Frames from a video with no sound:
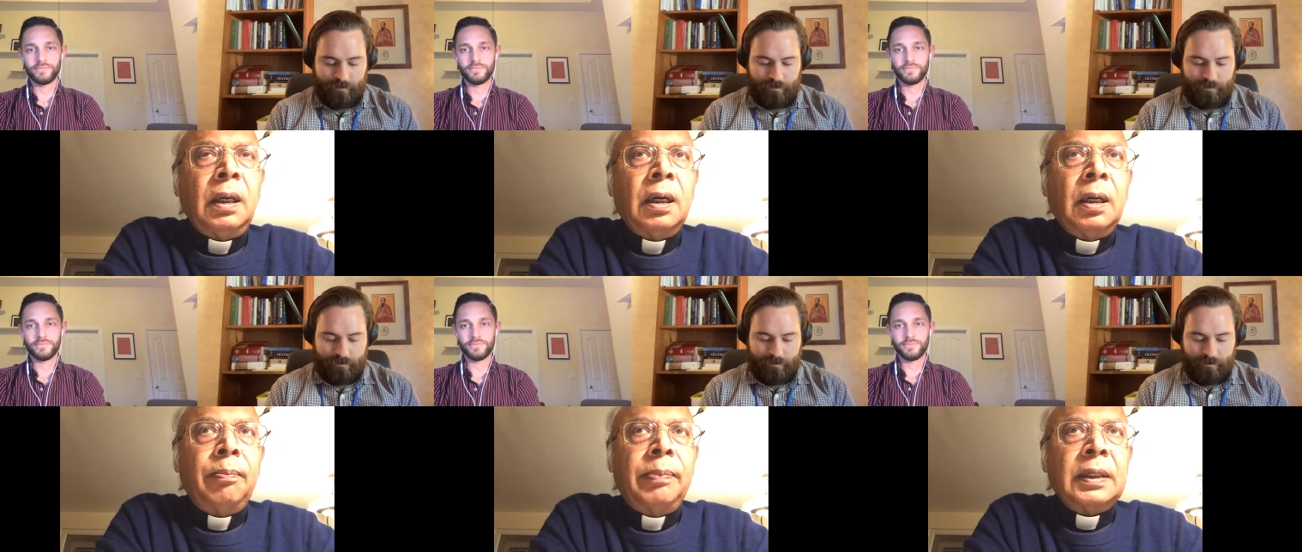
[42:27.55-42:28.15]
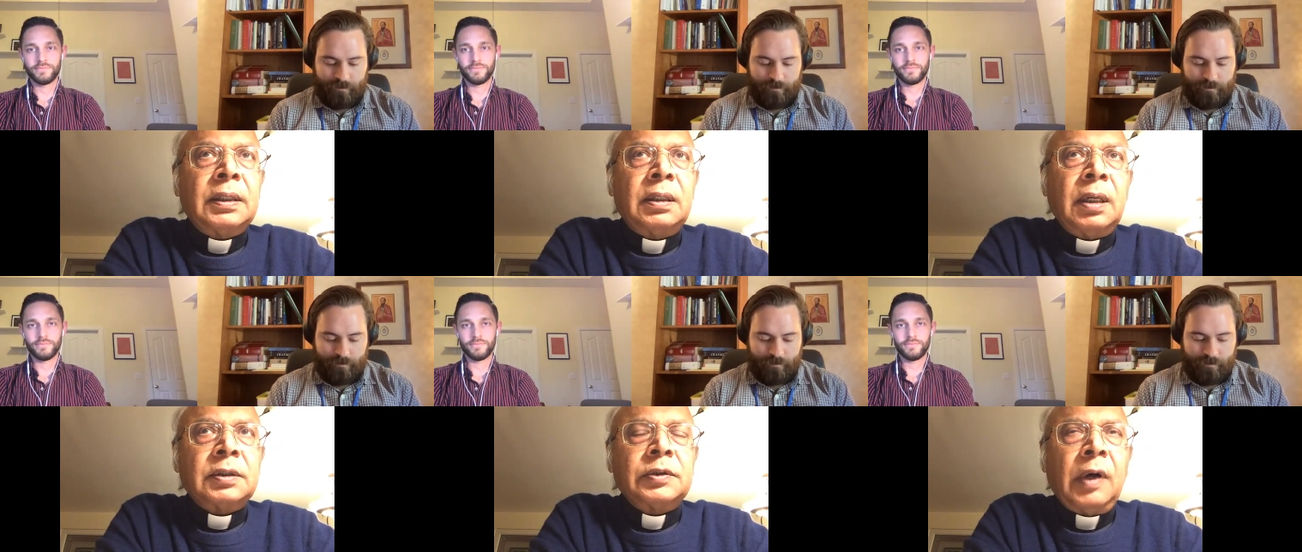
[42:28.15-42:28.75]
Speaker 1: Uh, but
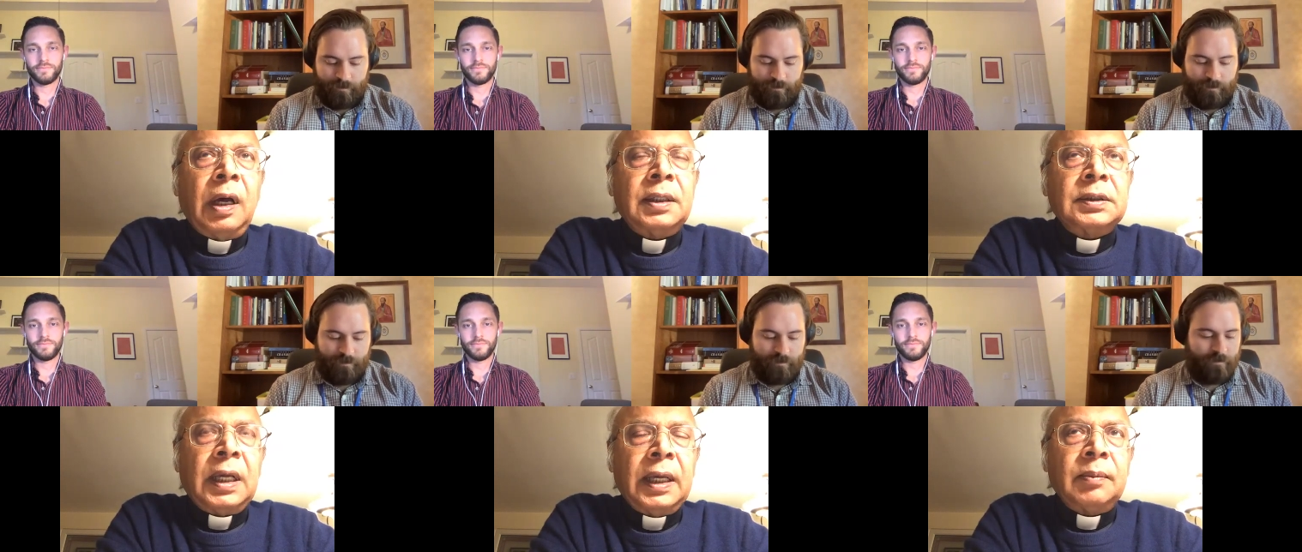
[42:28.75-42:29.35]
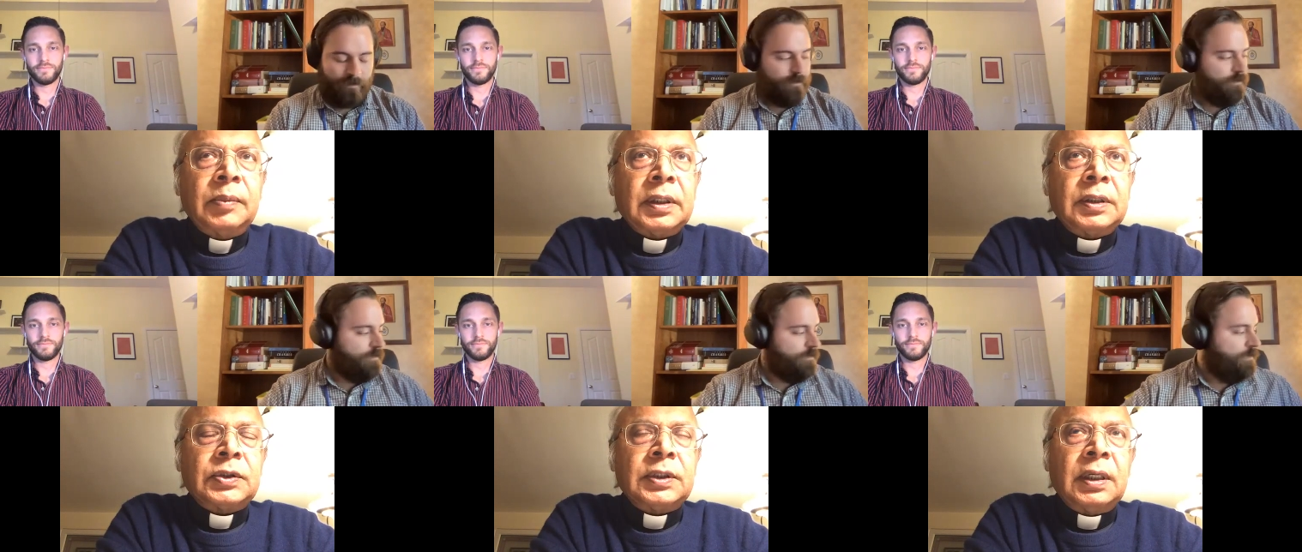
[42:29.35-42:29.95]
as far as I am
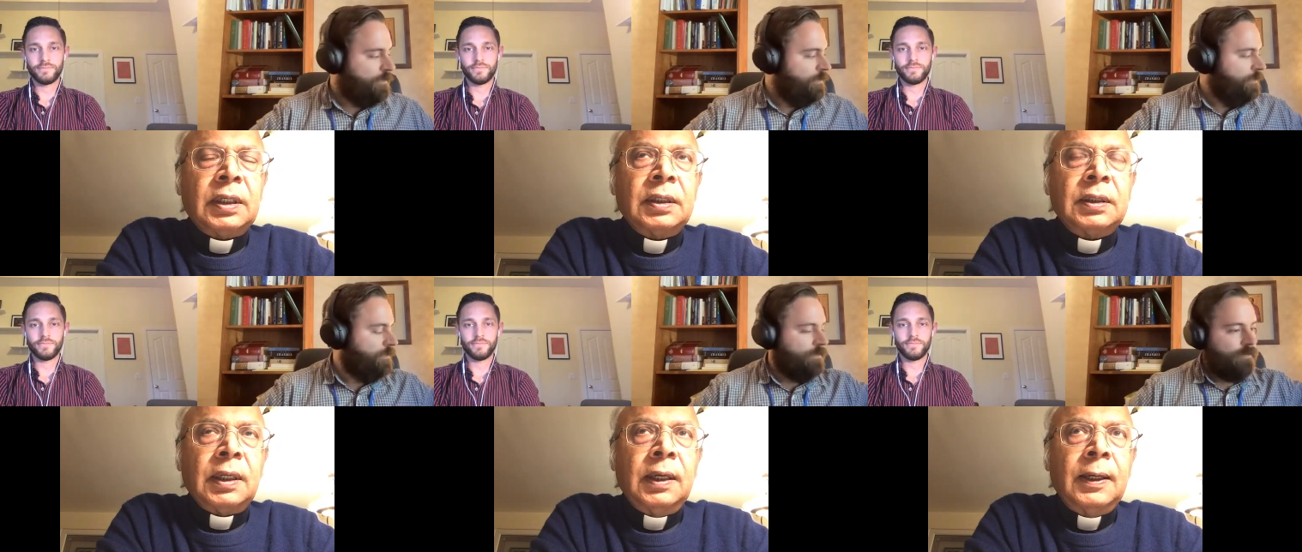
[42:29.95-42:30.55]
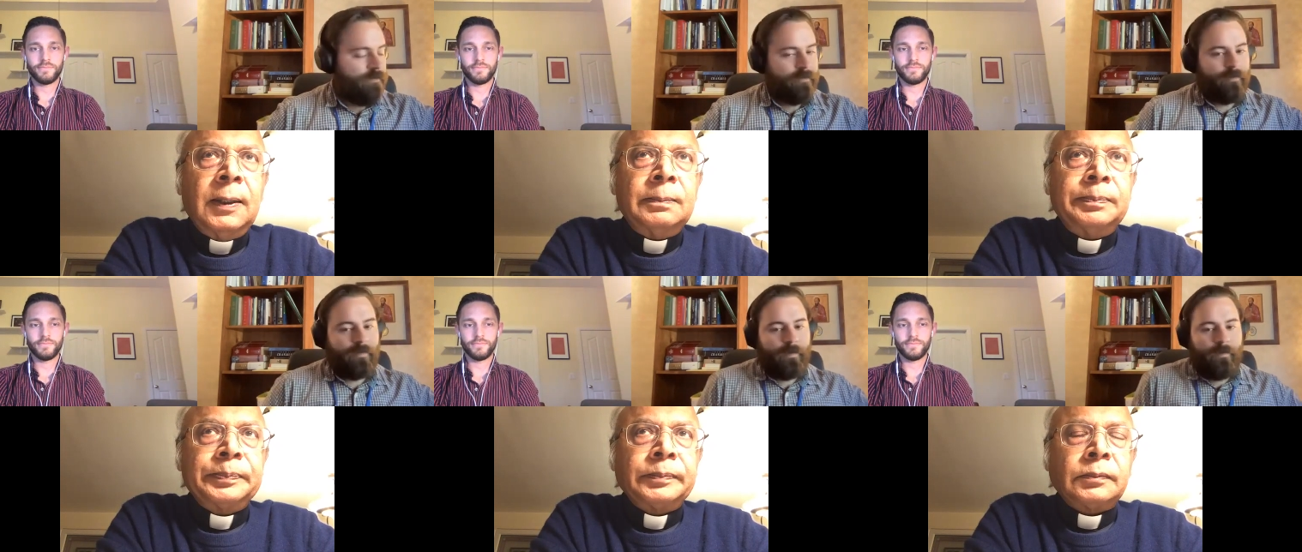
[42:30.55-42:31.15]
concerned,
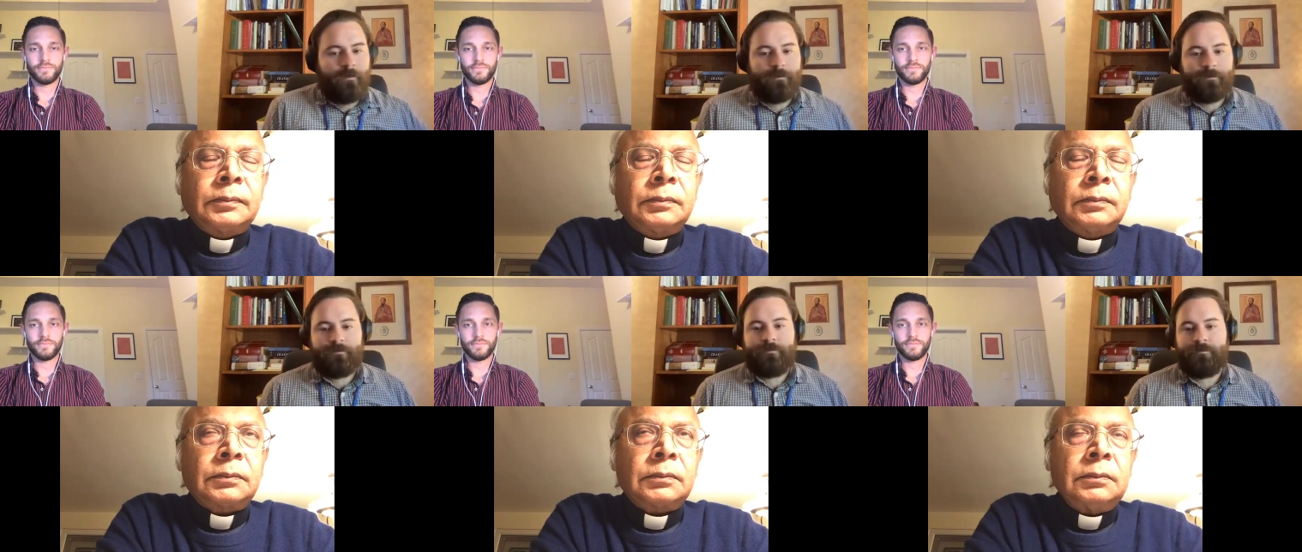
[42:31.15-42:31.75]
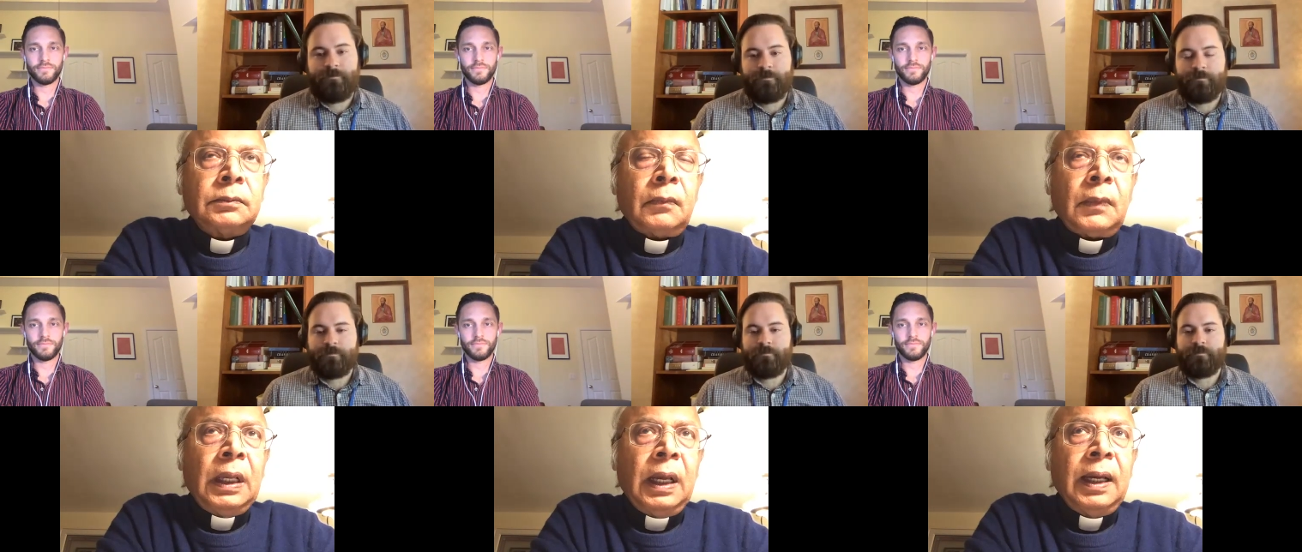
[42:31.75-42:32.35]
um,
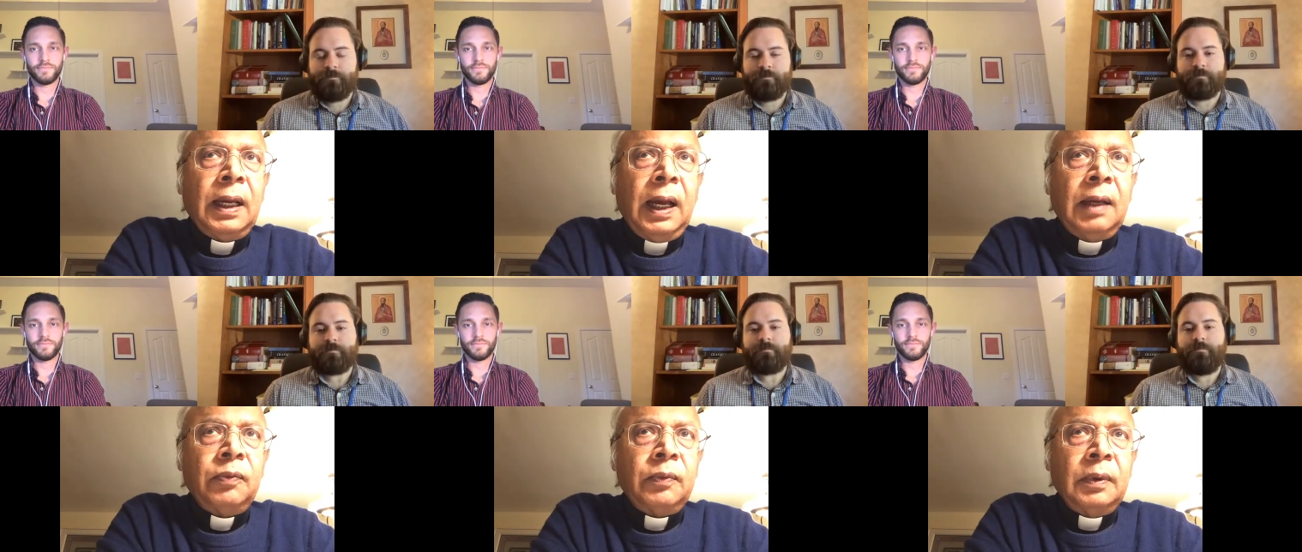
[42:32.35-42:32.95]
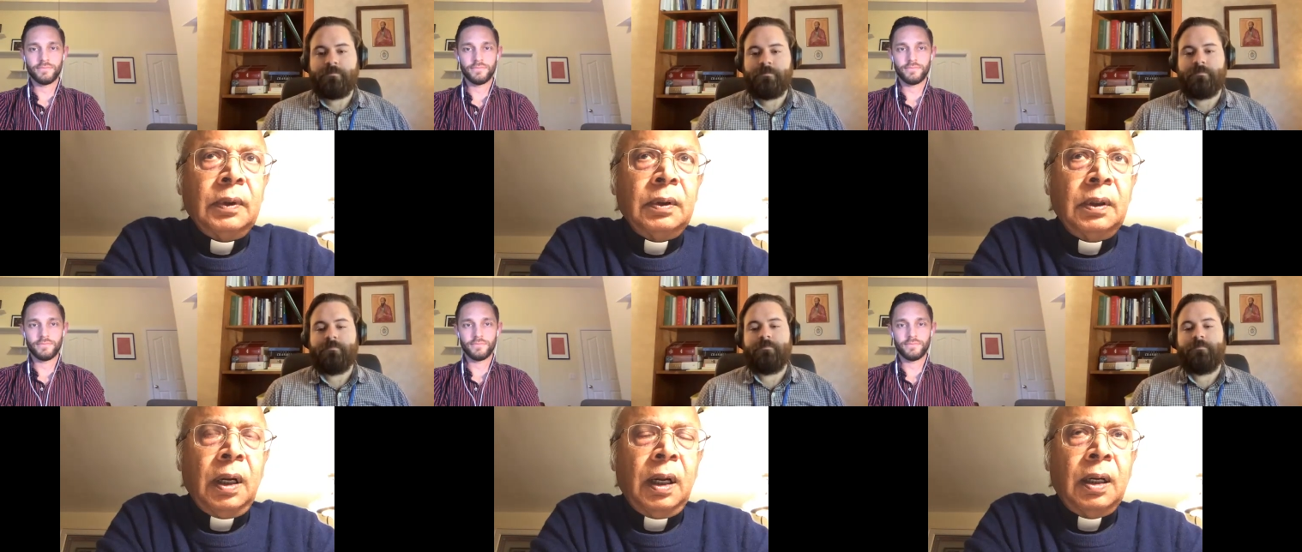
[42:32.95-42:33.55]
I,
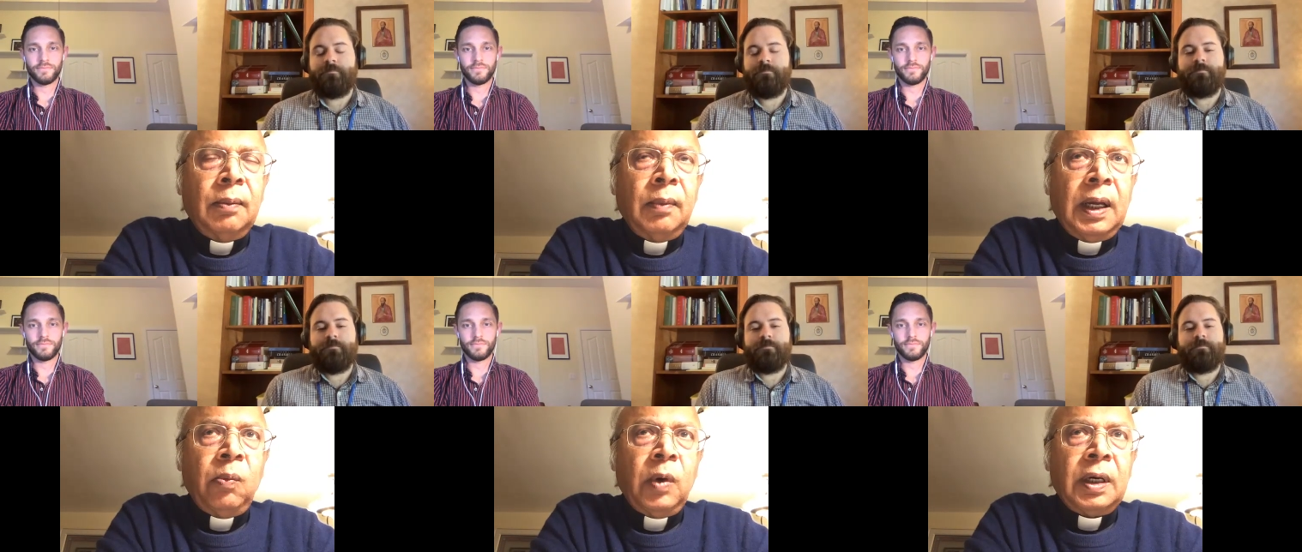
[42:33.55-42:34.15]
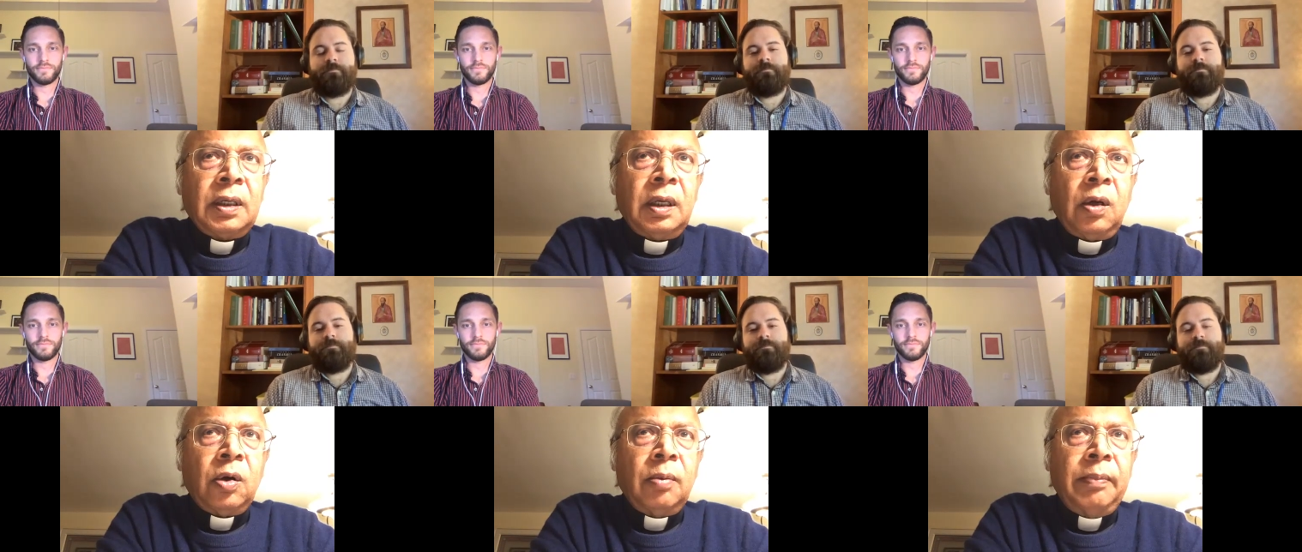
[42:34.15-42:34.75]
um, I'm working on a